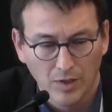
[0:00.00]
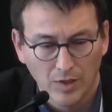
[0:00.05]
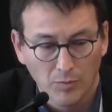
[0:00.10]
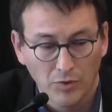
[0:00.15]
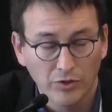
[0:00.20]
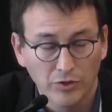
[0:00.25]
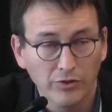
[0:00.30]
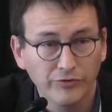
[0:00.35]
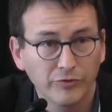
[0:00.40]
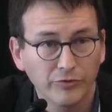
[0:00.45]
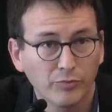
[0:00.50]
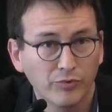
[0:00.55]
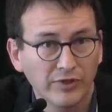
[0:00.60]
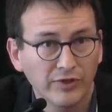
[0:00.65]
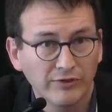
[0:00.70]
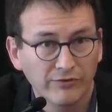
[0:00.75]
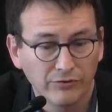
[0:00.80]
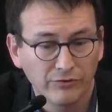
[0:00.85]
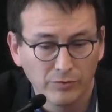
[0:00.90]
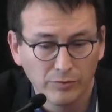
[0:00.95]
But it also
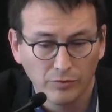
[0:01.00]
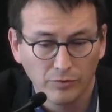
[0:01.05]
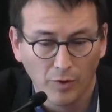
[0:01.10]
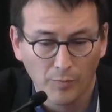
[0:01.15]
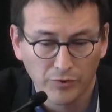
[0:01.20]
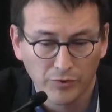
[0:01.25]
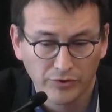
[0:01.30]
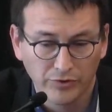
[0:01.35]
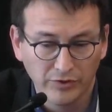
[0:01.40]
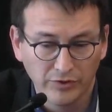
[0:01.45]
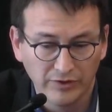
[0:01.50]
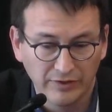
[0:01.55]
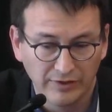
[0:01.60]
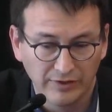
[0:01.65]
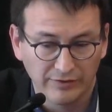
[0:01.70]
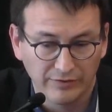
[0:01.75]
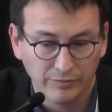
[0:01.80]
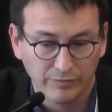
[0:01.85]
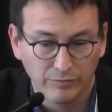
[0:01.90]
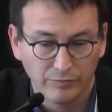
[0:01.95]
brings new
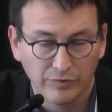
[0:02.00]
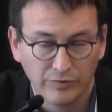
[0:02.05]
opportunities,